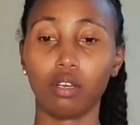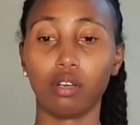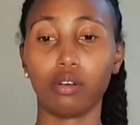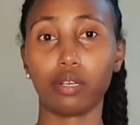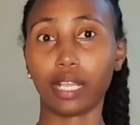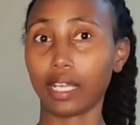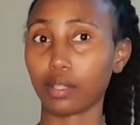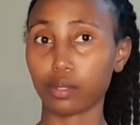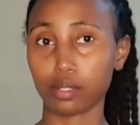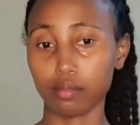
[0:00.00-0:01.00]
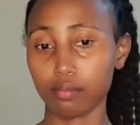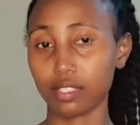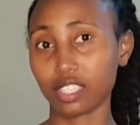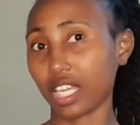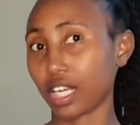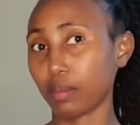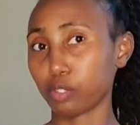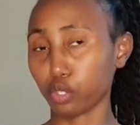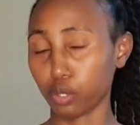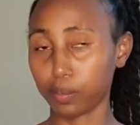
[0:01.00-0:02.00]
or like Instagram
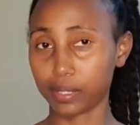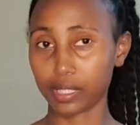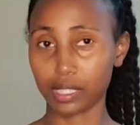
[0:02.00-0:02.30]
shops.